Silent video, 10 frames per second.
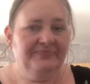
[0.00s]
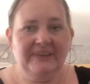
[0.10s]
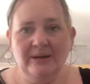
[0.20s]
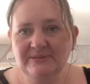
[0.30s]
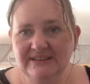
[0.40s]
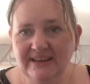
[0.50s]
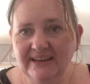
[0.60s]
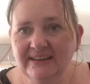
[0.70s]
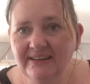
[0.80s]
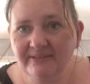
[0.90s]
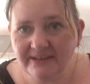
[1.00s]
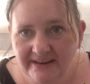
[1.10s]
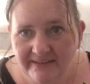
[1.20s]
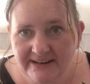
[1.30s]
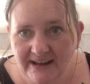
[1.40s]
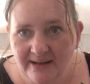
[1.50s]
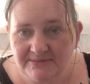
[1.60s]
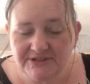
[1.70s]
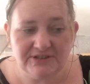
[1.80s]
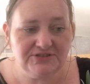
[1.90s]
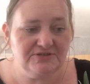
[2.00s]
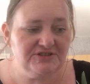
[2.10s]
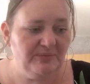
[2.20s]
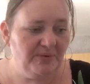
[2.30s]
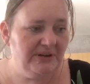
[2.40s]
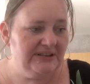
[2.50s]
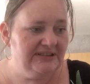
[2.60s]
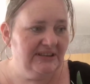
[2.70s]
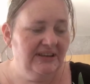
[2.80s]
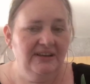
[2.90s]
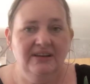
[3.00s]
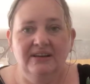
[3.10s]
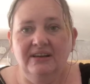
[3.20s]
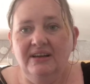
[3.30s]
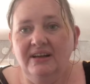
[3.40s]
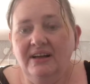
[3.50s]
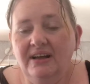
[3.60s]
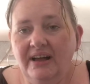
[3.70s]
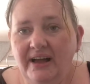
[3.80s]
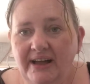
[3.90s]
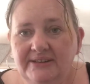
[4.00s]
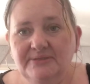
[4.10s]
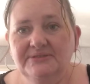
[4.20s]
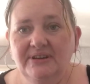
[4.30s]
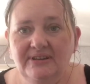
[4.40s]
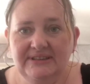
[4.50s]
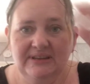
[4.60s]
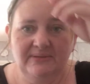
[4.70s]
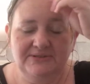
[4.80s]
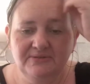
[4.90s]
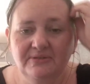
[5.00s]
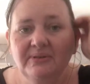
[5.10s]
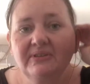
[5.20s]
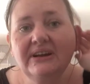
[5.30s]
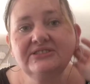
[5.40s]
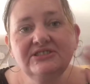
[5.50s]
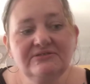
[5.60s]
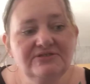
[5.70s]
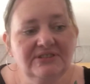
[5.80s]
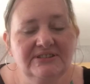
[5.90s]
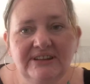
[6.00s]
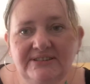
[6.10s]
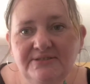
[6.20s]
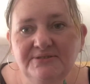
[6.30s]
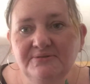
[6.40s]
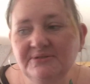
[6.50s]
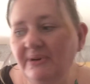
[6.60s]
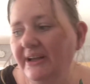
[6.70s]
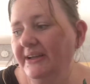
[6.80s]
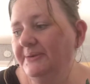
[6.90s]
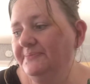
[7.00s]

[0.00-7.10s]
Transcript: Cup of tea. I'm gonna get ready up to George and the boys, and also go see my daughter and my grandchildren. That's say 2 doors away.